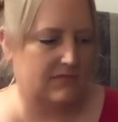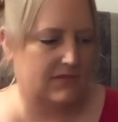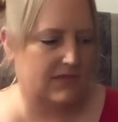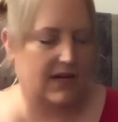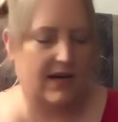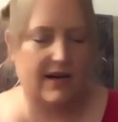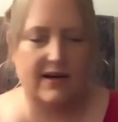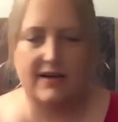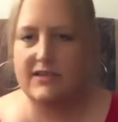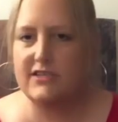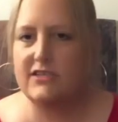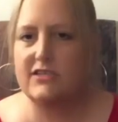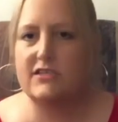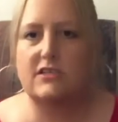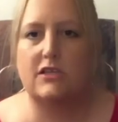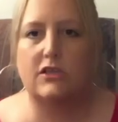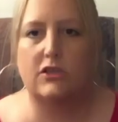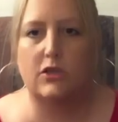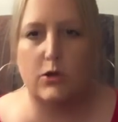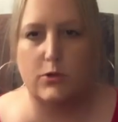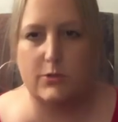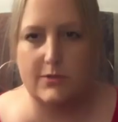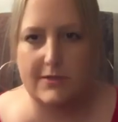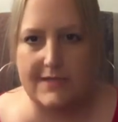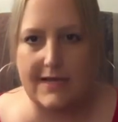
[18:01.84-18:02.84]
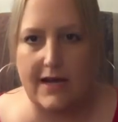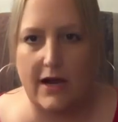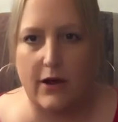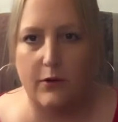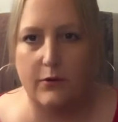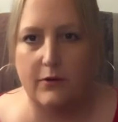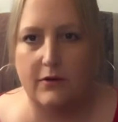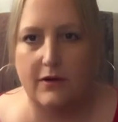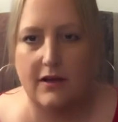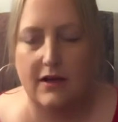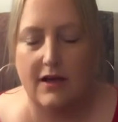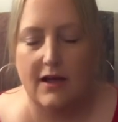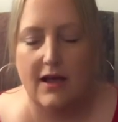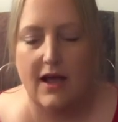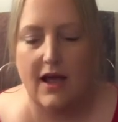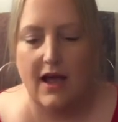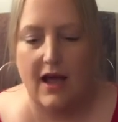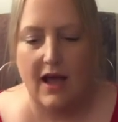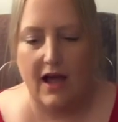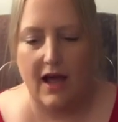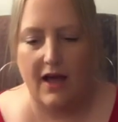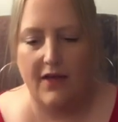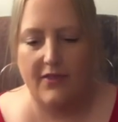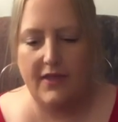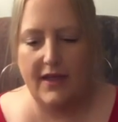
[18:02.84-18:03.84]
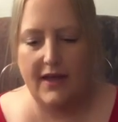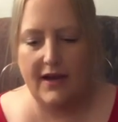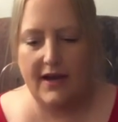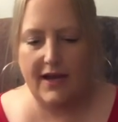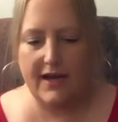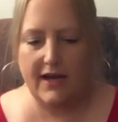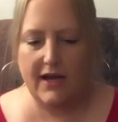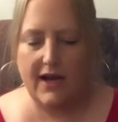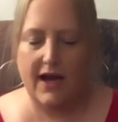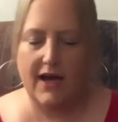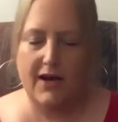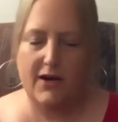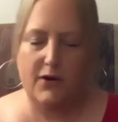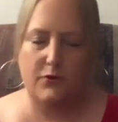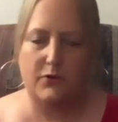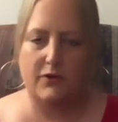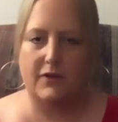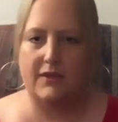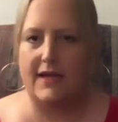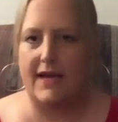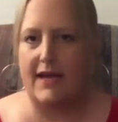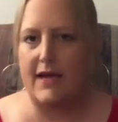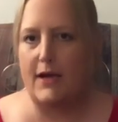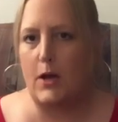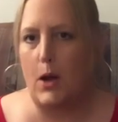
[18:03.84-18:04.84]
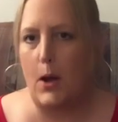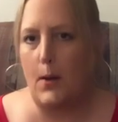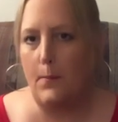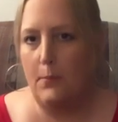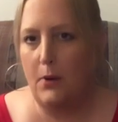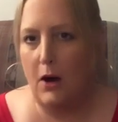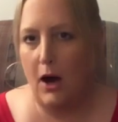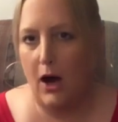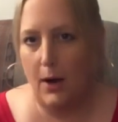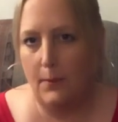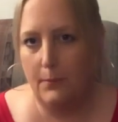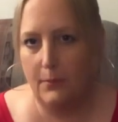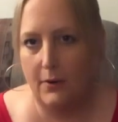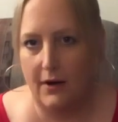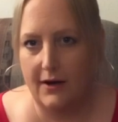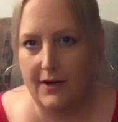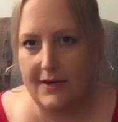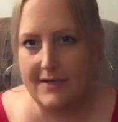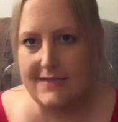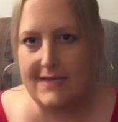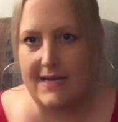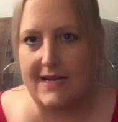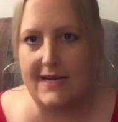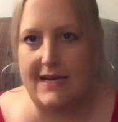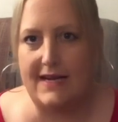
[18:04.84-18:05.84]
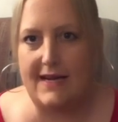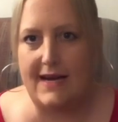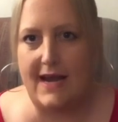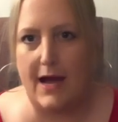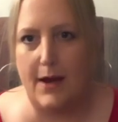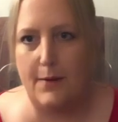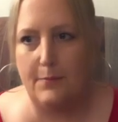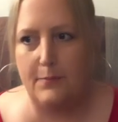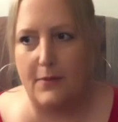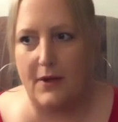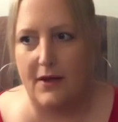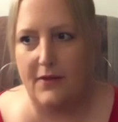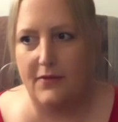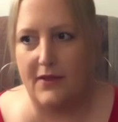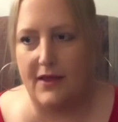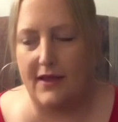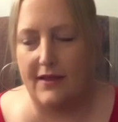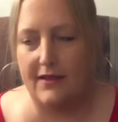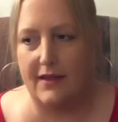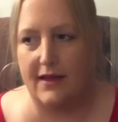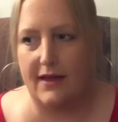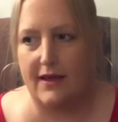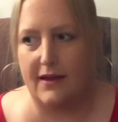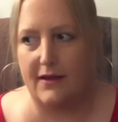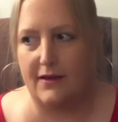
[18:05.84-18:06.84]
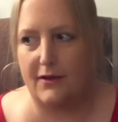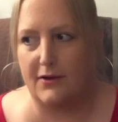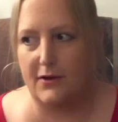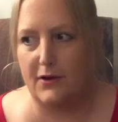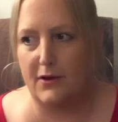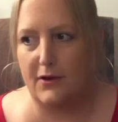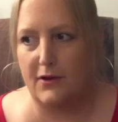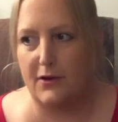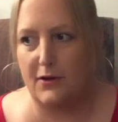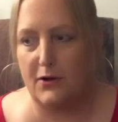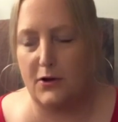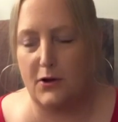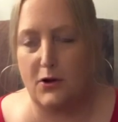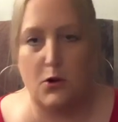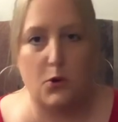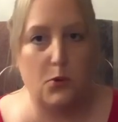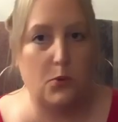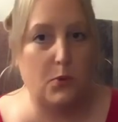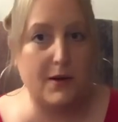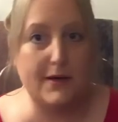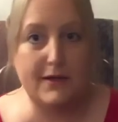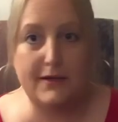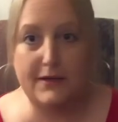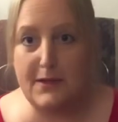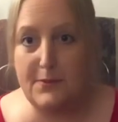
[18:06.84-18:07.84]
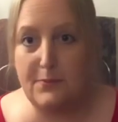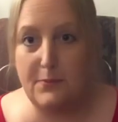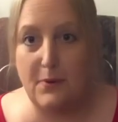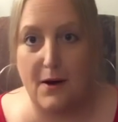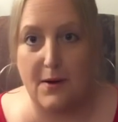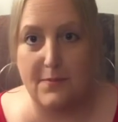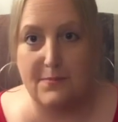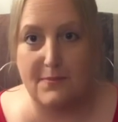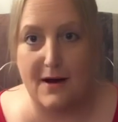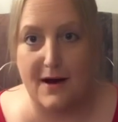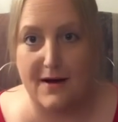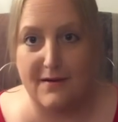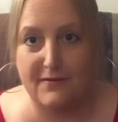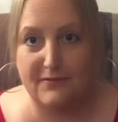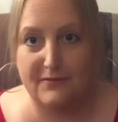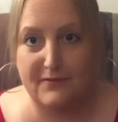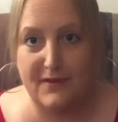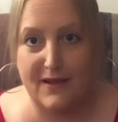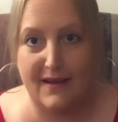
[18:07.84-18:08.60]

kind of just closed down. And then I kind of would like pop on a dating app and then like quickly pop off.